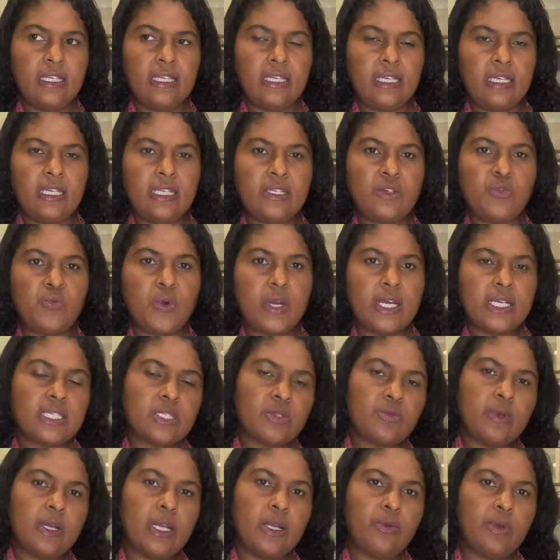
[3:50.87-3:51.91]
It
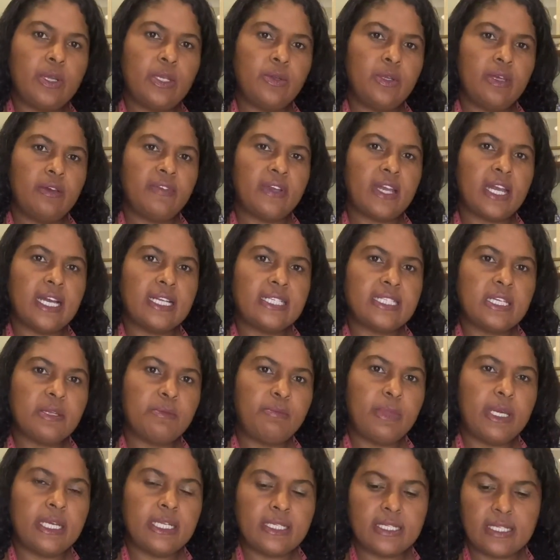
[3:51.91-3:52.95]
works well when you have a cutting
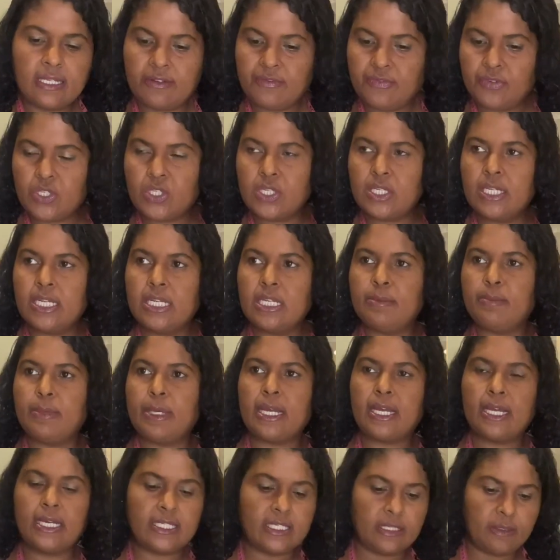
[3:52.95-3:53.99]
mat. Unfortunately, my
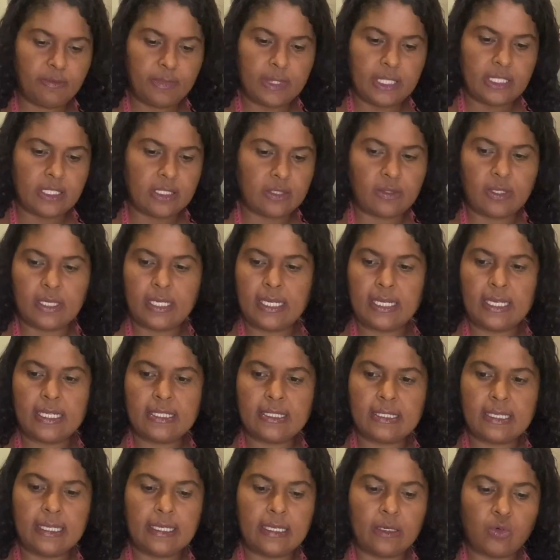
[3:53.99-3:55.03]
cutting mat is on the other
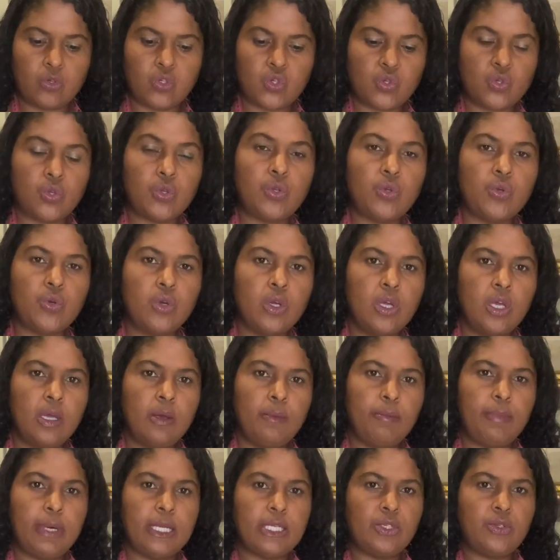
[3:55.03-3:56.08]
side. I'll show you.
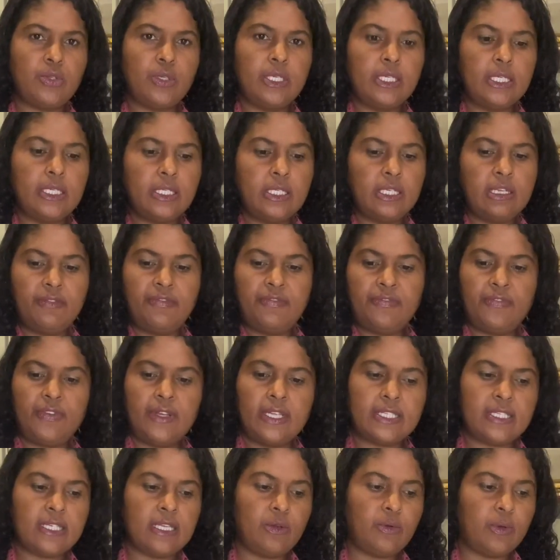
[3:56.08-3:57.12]
But you need, if
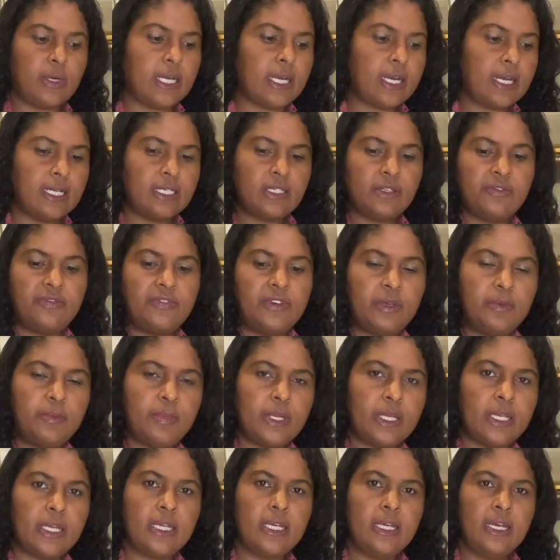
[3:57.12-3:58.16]
let's say you want to cut your
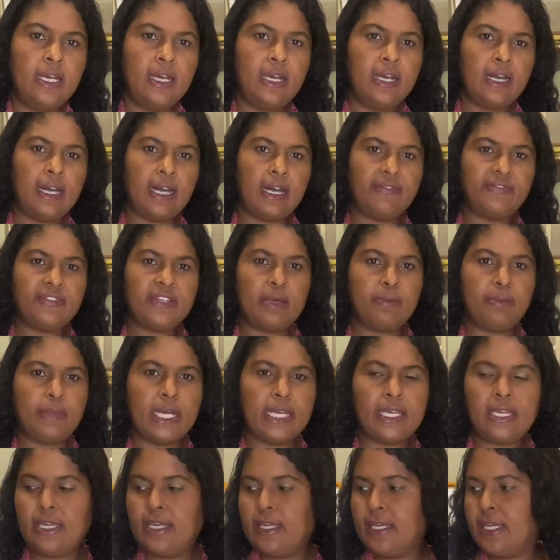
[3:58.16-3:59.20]
fabric, after
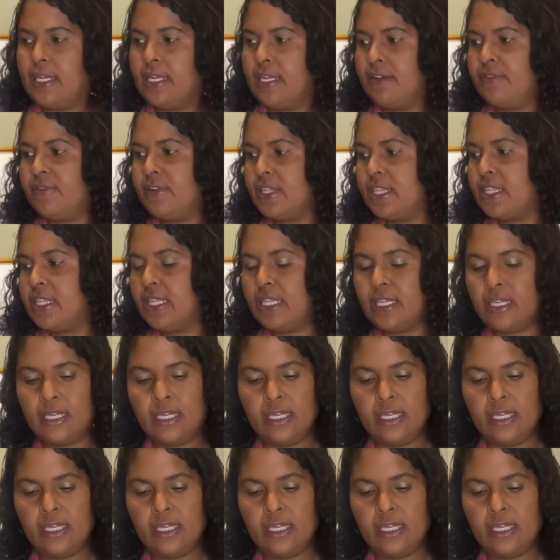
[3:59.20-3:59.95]
marking and everything,